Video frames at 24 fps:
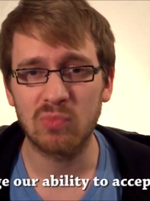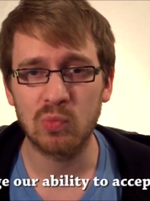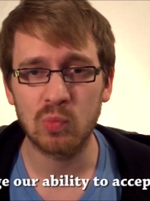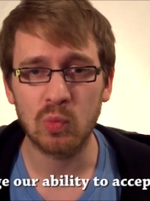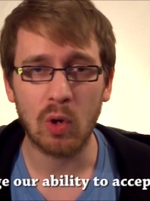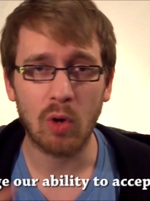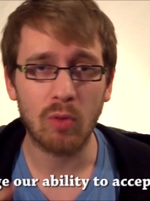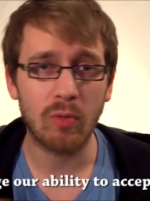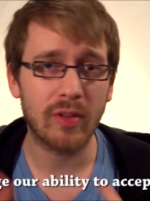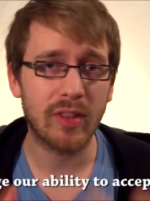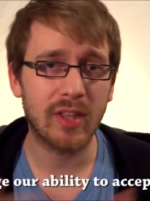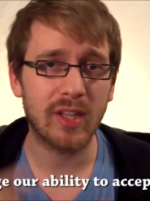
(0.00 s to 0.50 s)

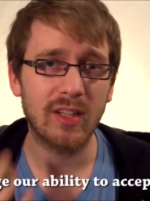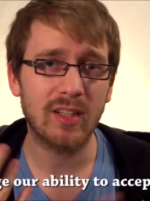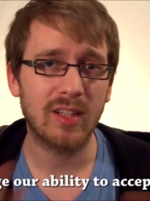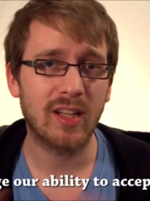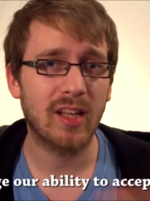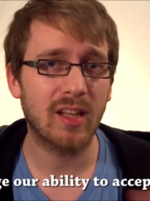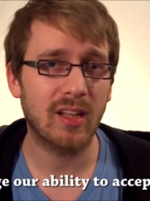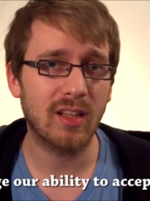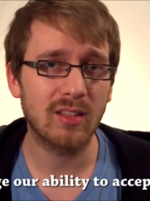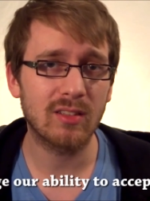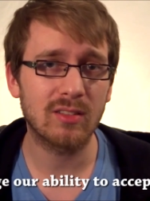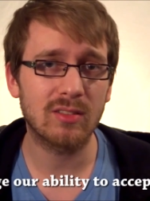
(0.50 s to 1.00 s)
roll with it,
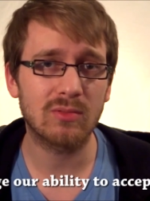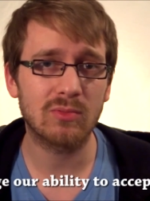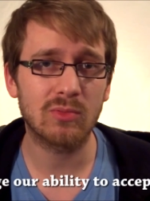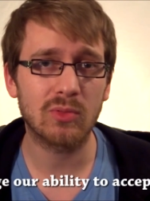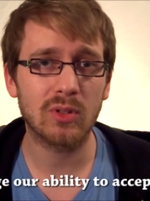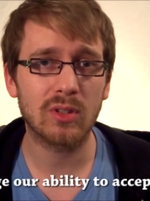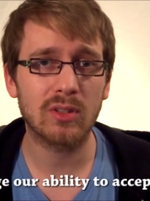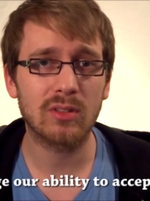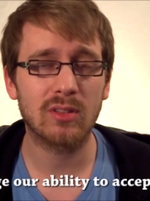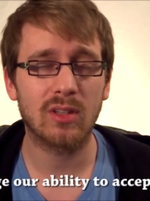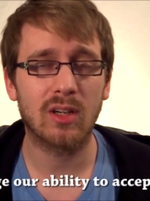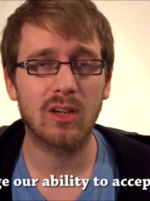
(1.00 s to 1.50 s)
and
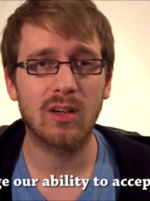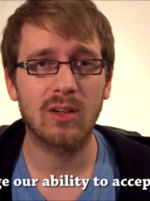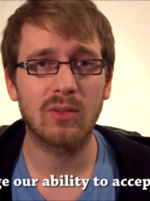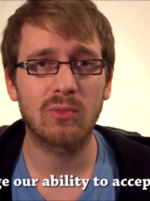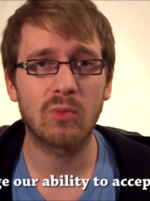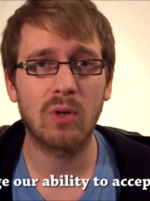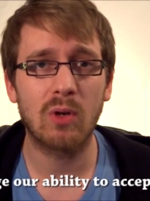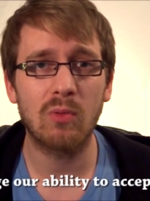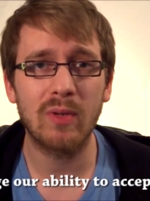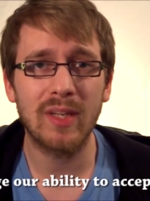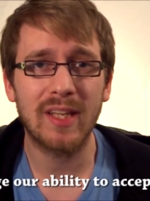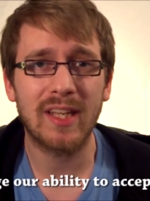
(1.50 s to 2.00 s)
work on
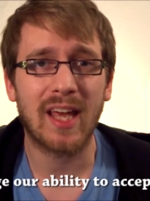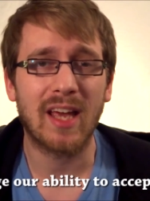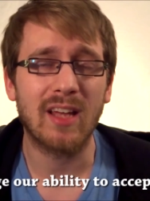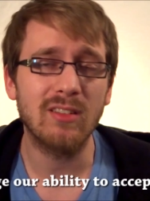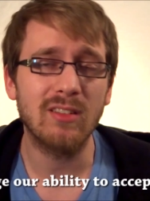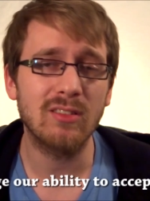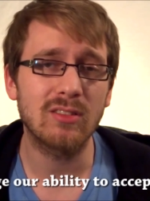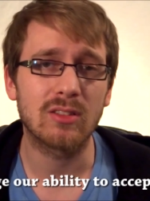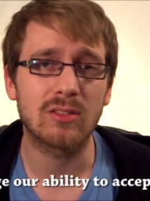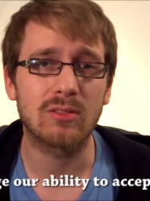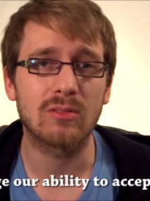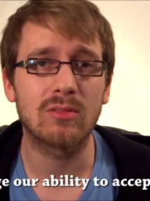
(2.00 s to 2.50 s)
what we can
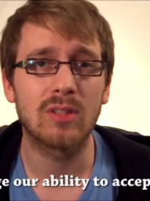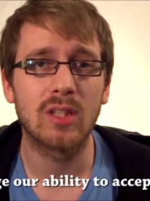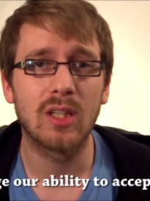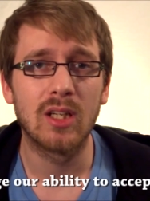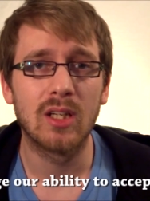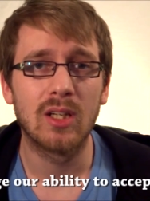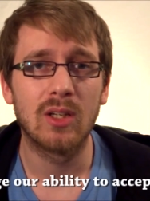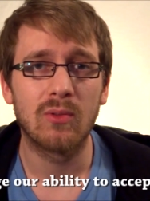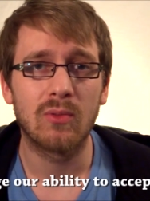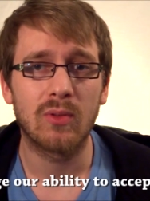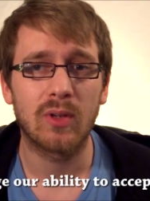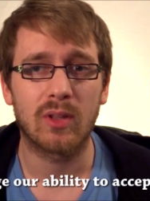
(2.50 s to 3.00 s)
do
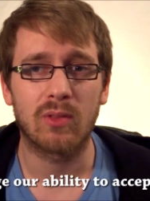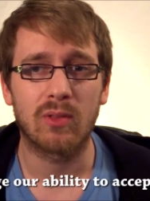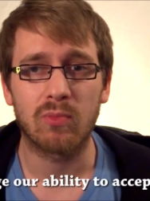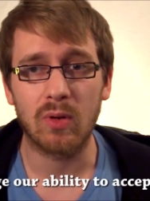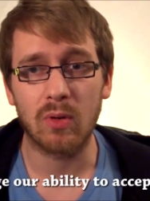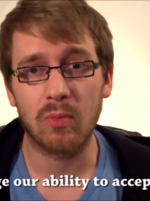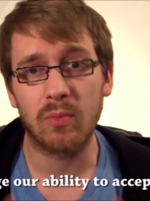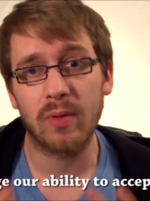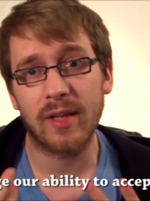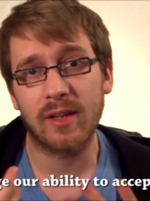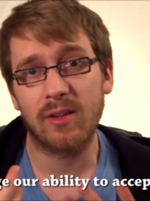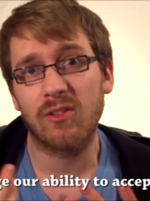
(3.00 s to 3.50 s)
with
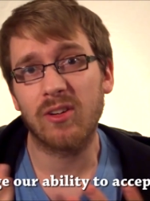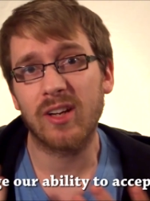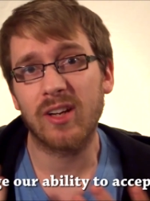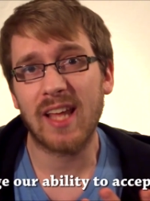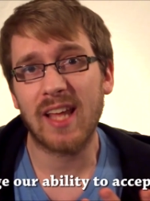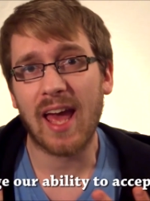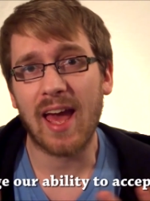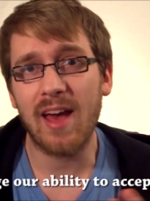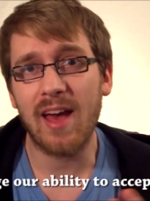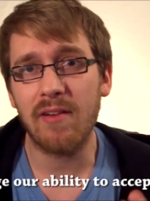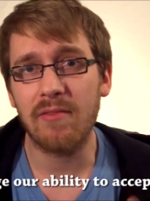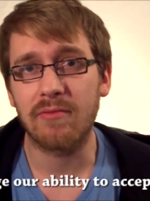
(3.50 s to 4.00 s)
what we already
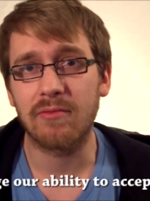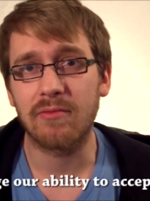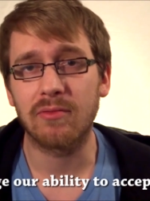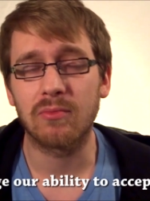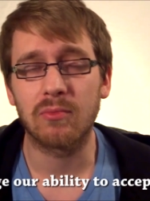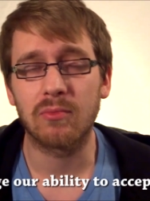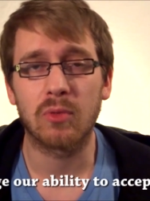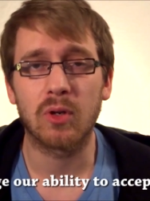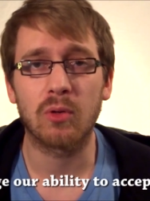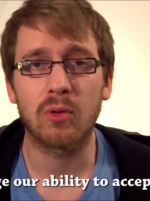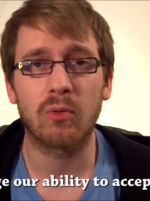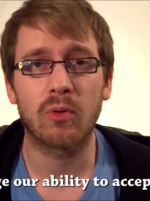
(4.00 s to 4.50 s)
have,
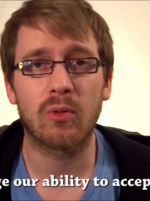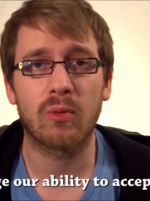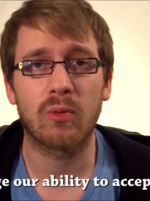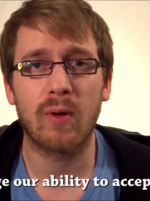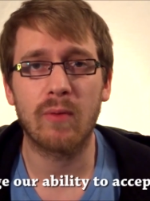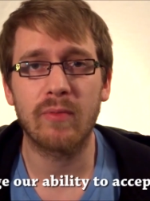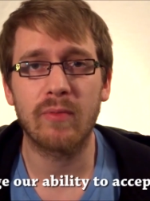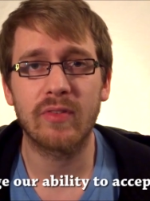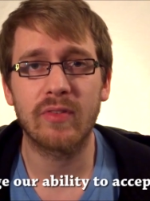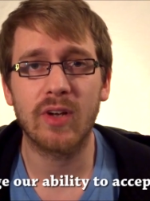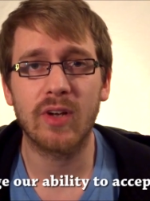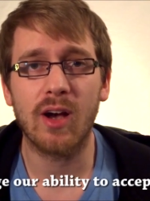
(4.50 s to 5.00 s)
work with what
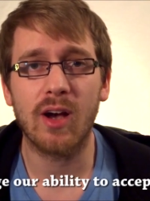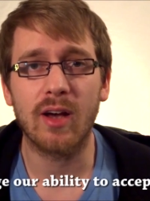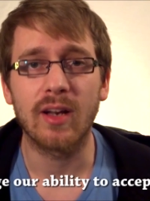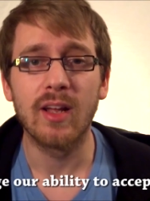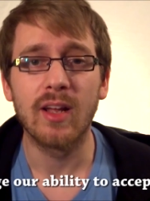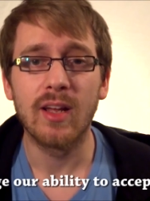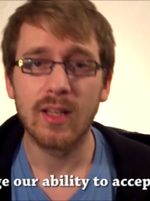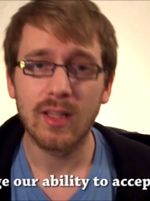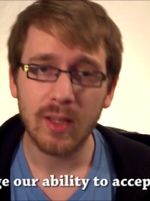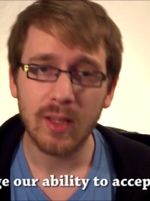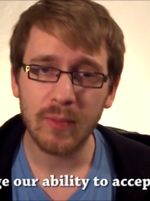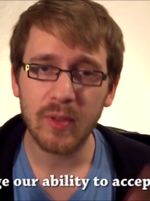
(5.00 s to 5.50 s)
we've got.
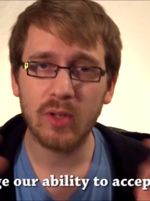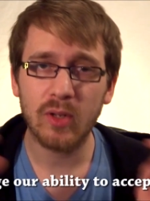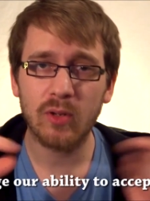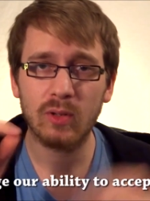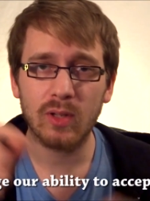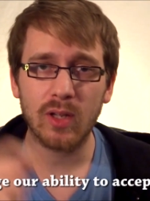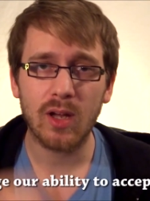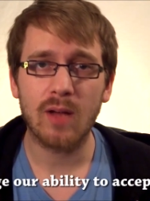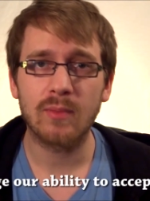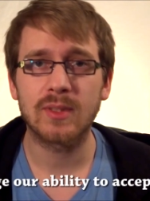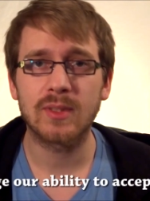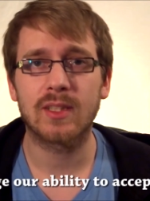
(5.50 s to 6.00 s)
Let me know in the
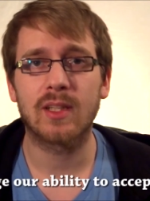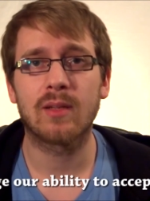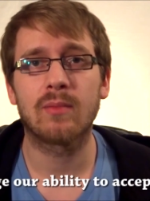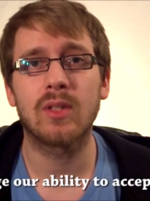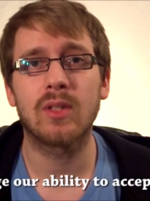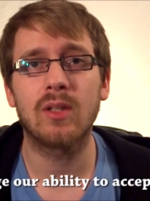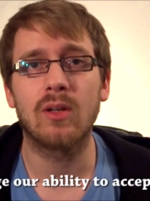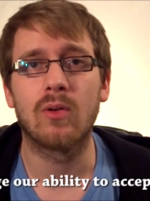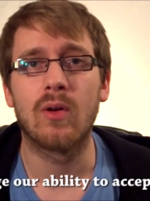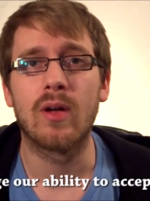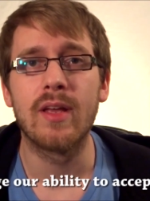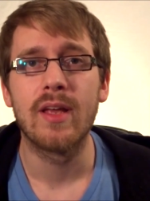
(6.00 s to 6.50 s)
comments down
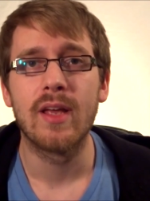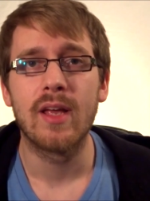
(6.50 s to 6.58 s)
below.